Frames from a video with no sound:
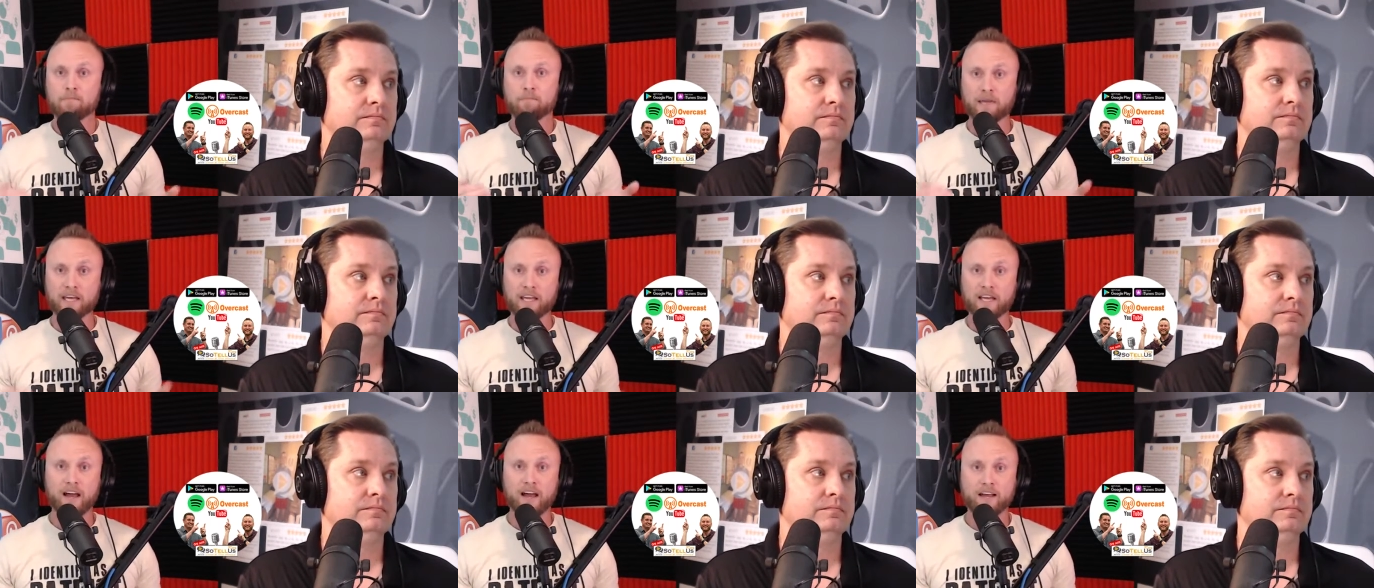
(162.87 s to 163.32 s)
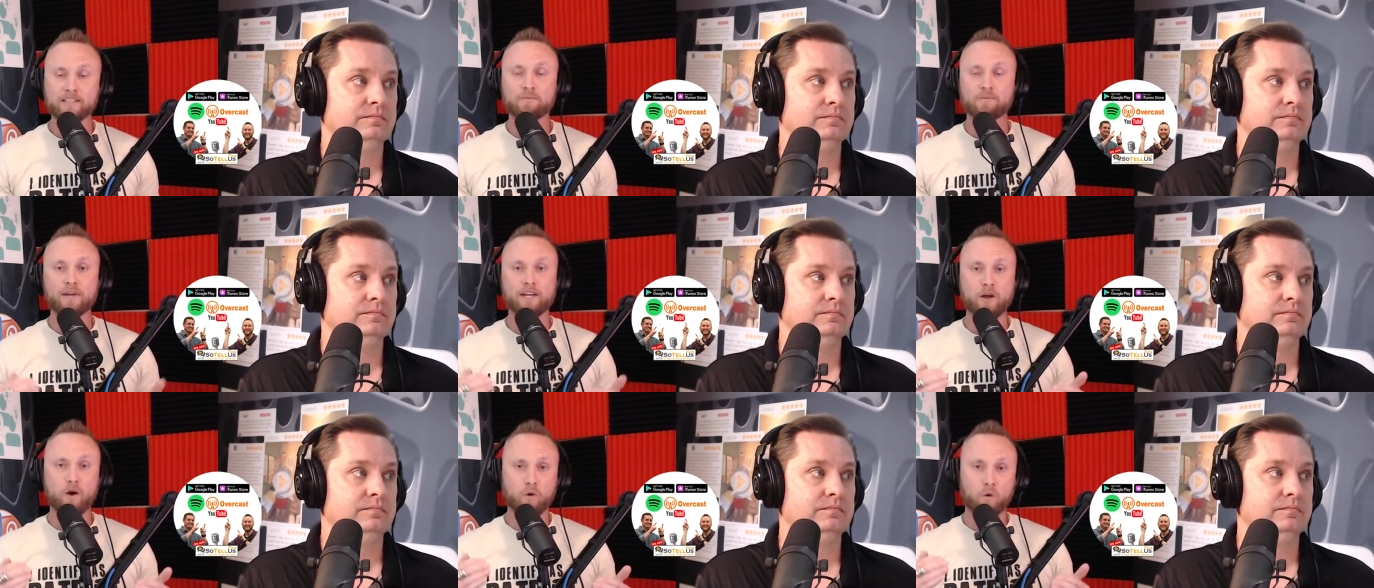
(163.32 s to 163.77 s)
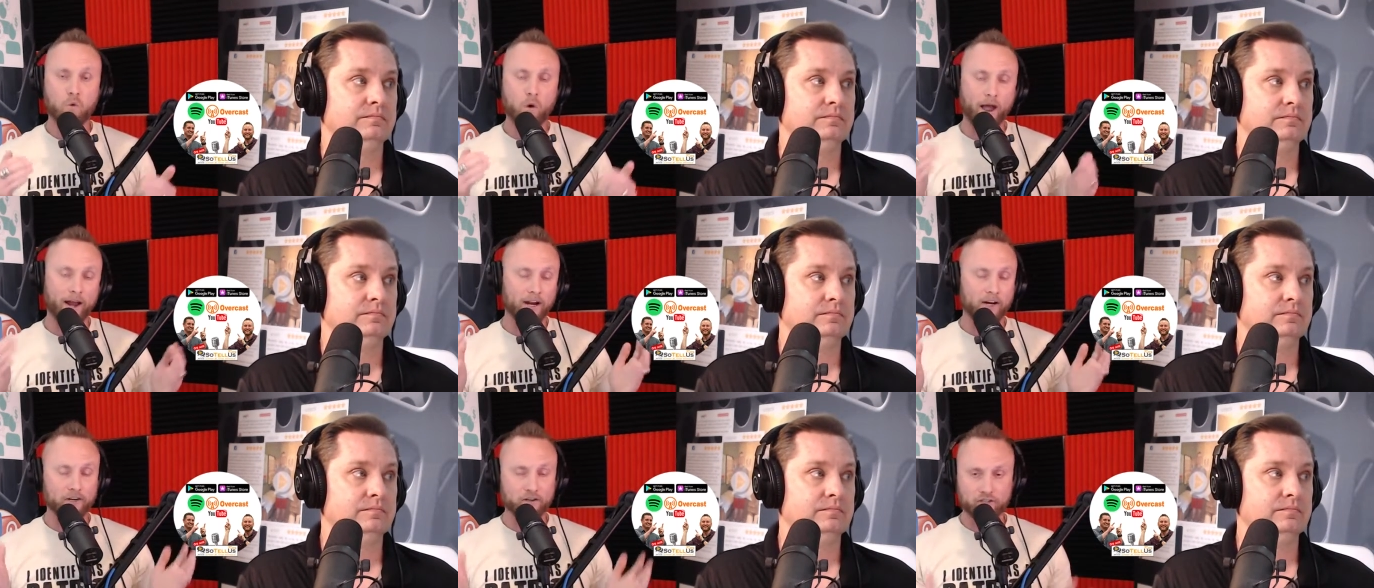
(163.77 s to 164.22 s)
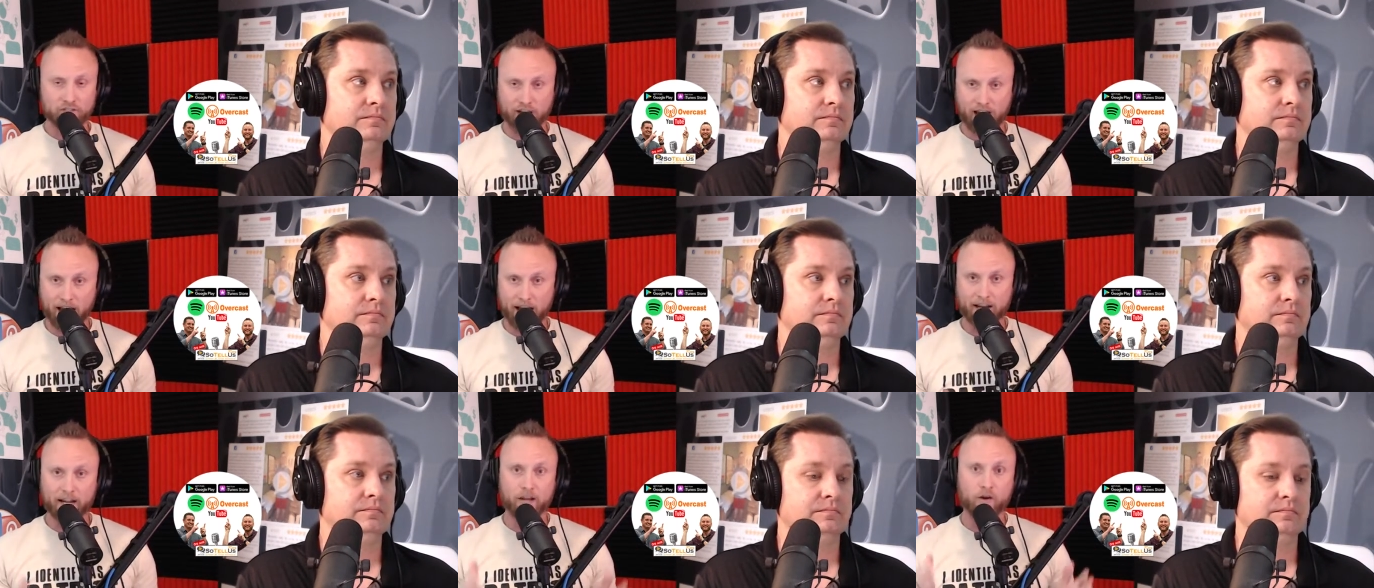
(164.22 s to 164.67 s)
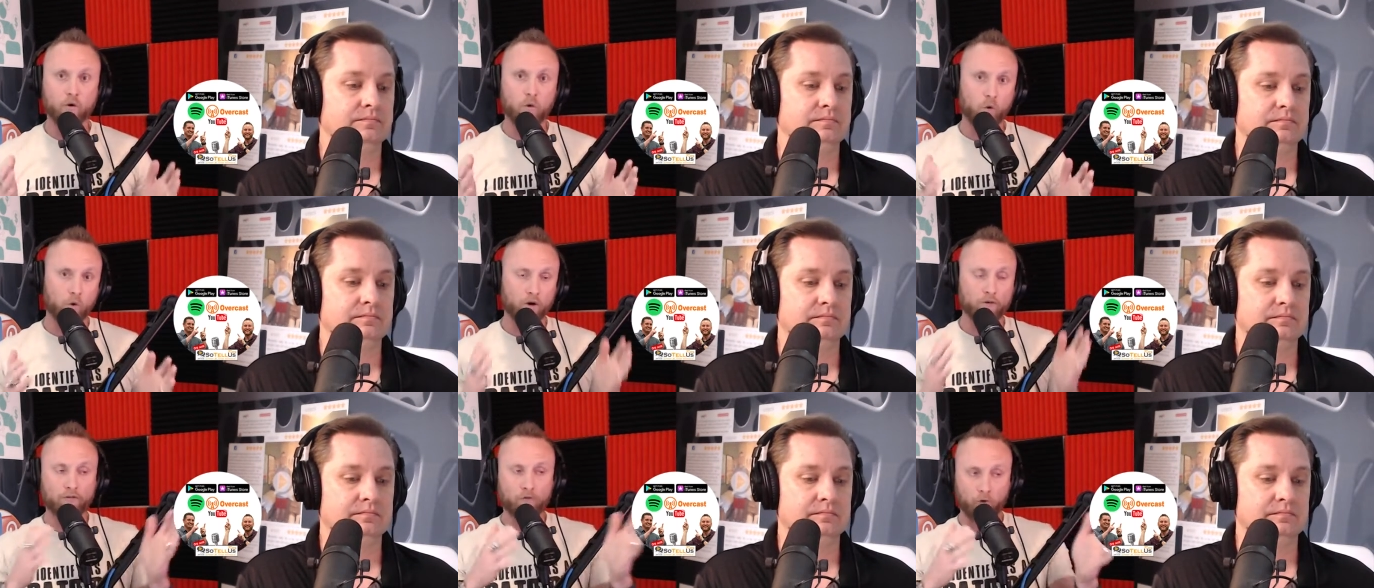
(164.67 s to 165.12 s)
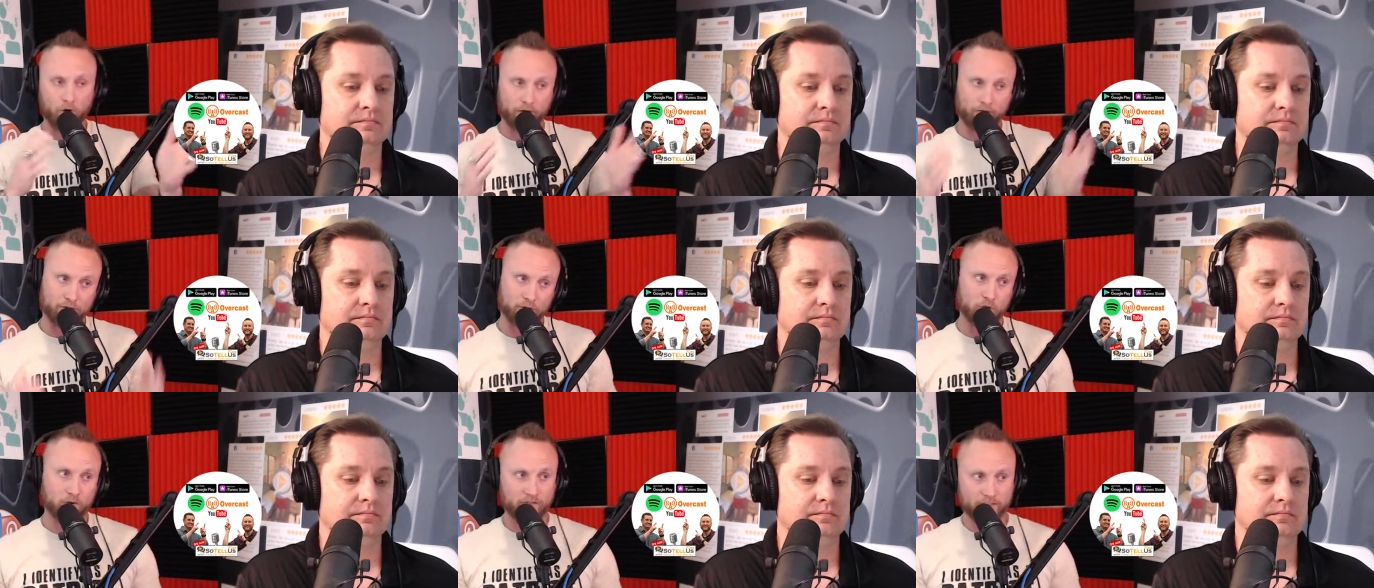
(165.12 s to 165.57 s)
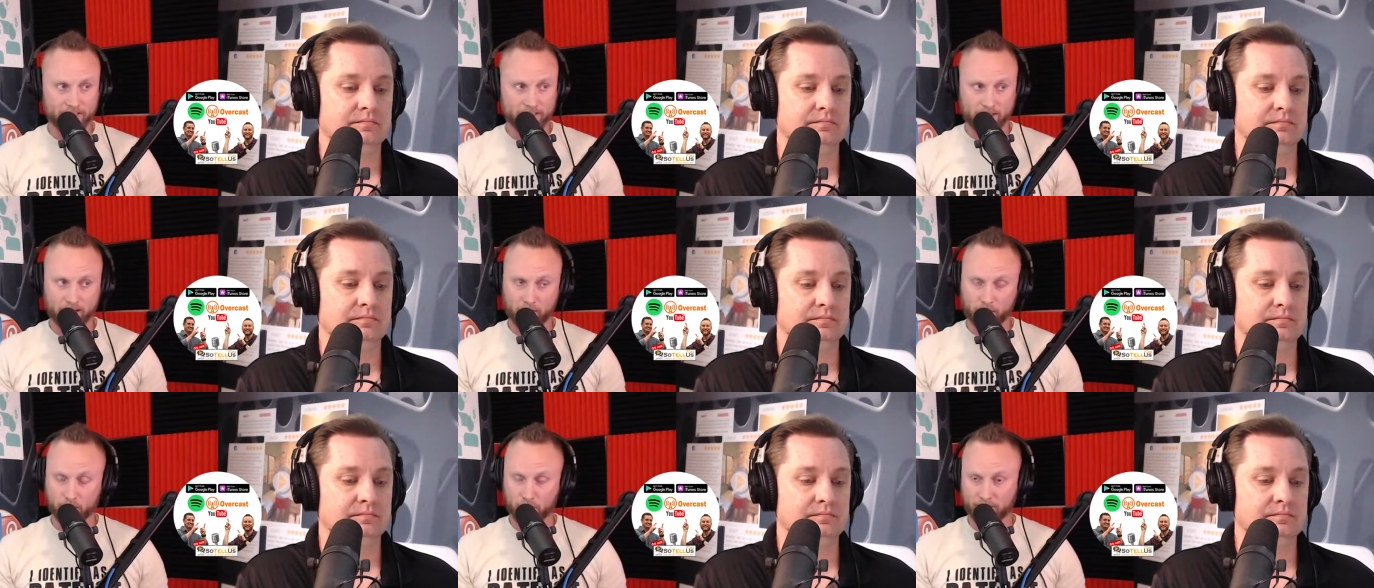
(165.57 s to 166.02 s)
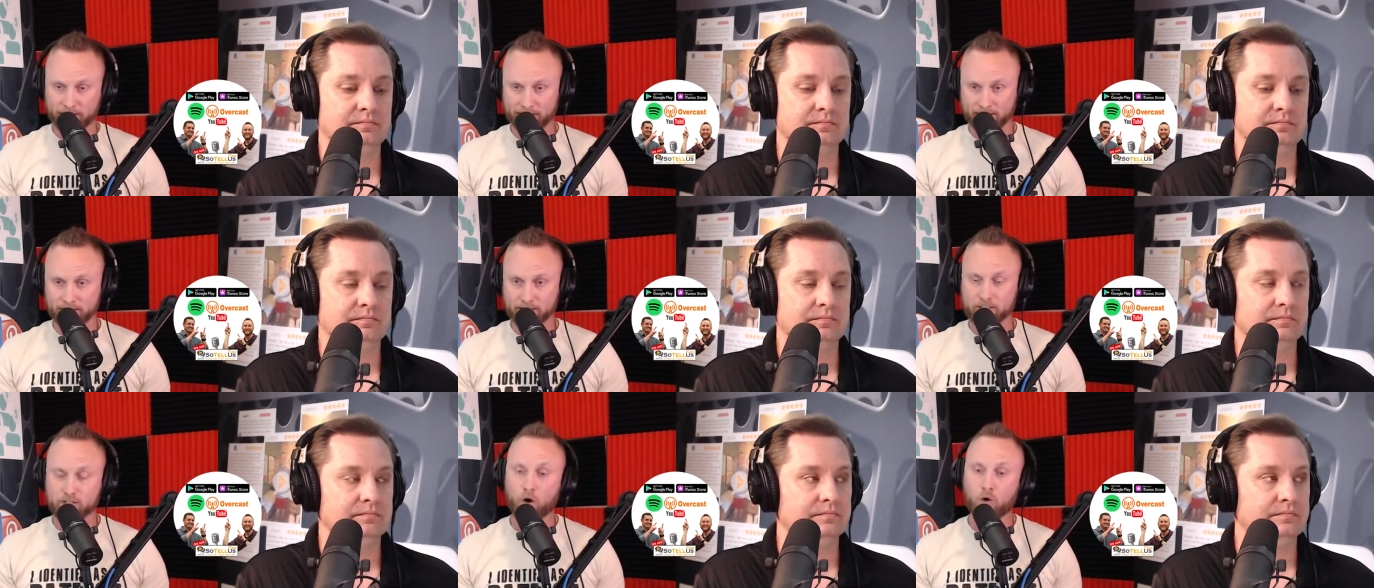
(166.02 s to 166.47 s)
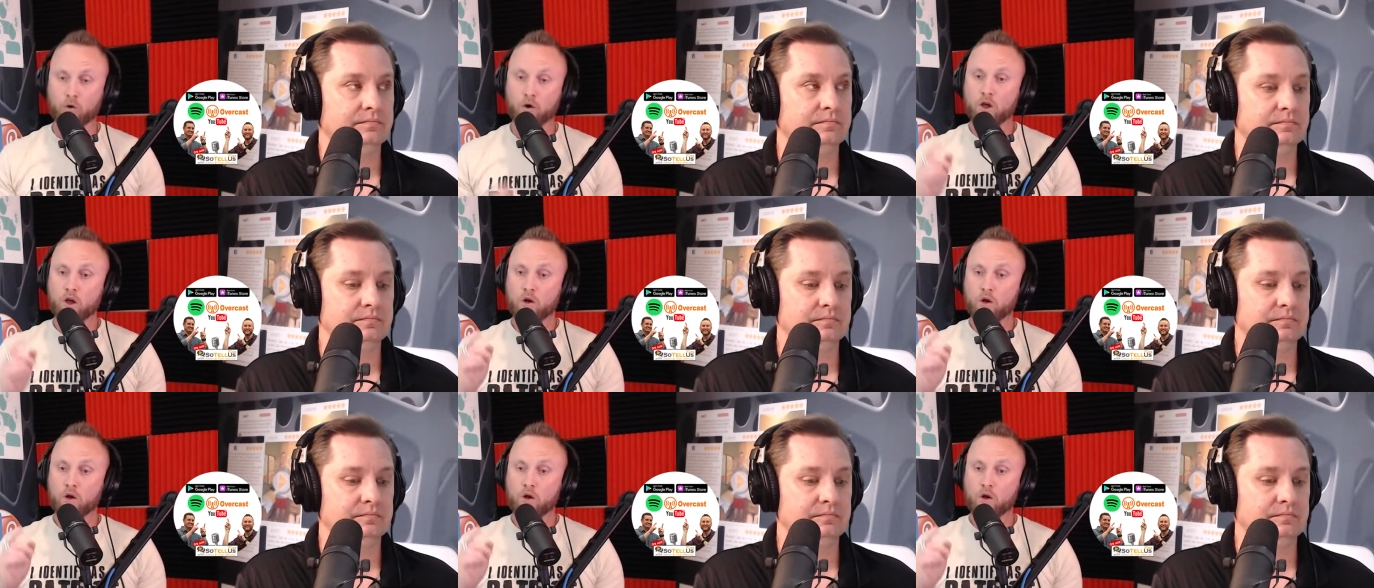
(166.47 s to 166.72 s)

Speaker 1: because we don't quite understand it or for a few of these other reasons. So